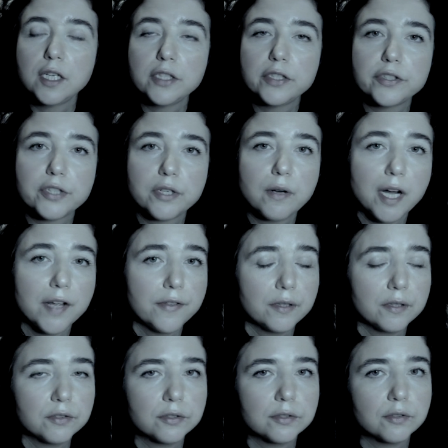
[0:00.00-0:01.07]
So I
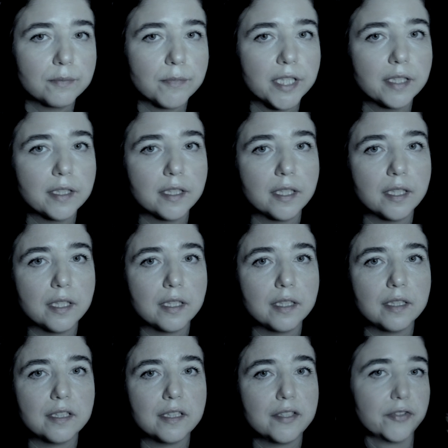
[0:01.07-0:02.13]
thought to make
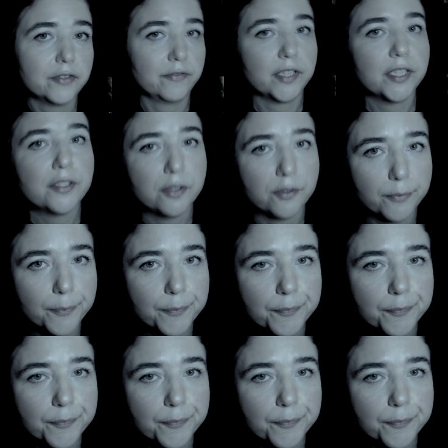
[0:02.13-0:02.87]
this video,